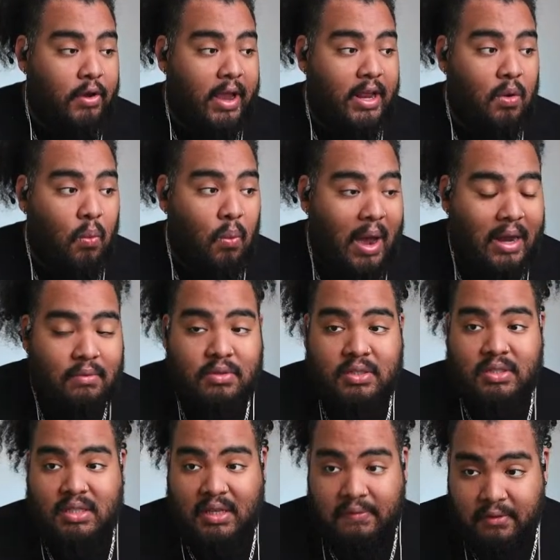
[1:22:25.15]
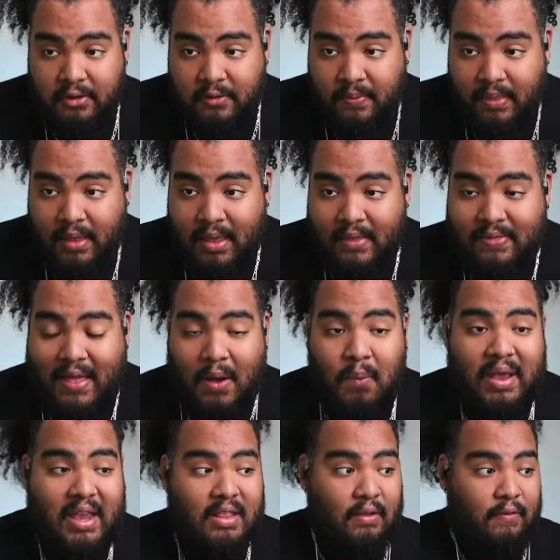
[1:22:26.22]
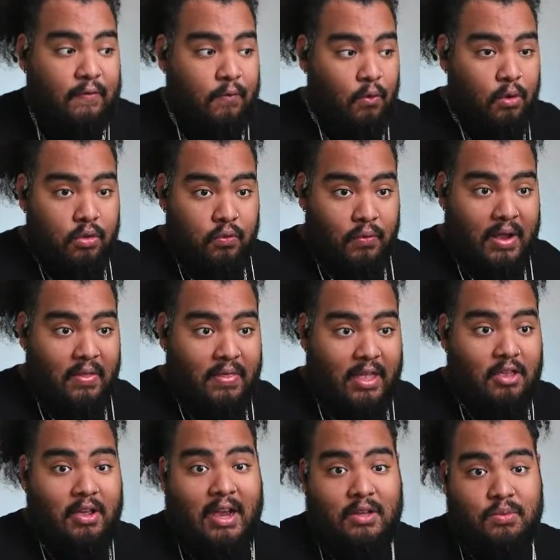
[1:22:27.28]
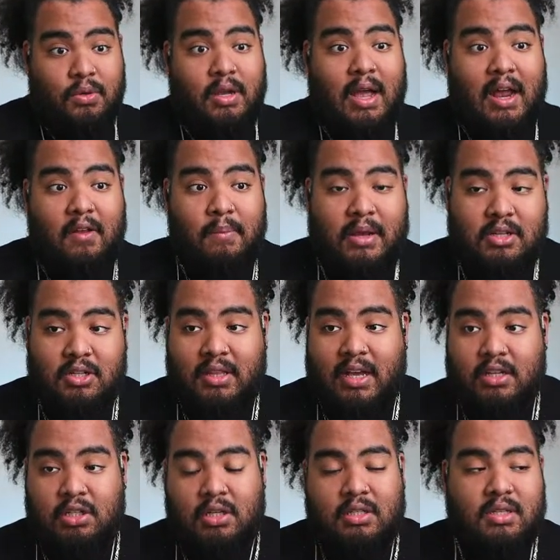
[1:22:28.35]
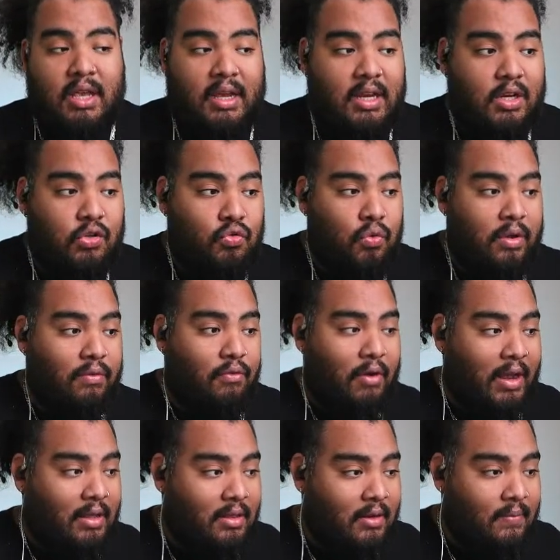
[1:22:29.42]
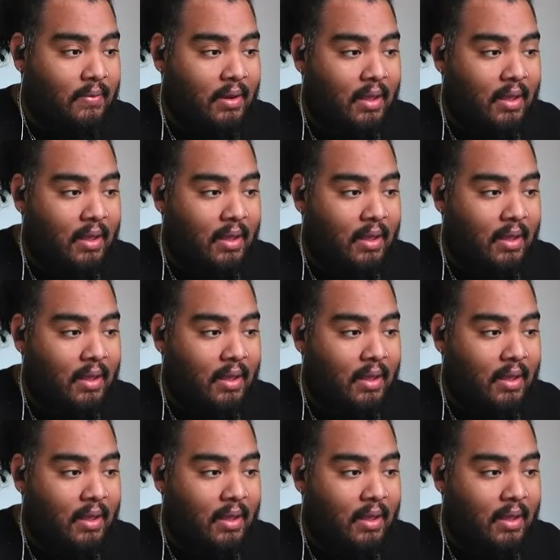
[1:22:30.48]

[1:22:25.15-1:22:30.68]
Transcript: And a wide receiver that went in the fourth round that you guys were kind of mentioning that I should have taken in Troy Franklin,